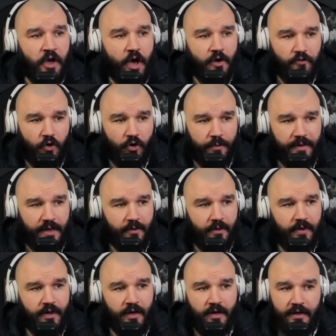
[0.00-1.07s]
they've got to be able
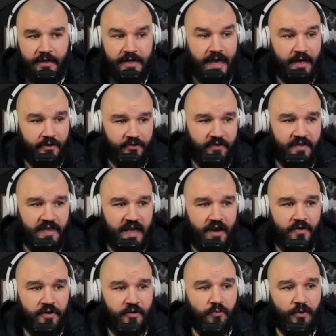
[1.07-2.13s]
to get to the
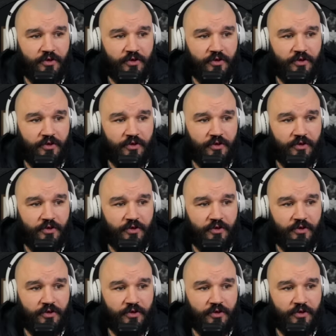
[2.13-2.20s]
area in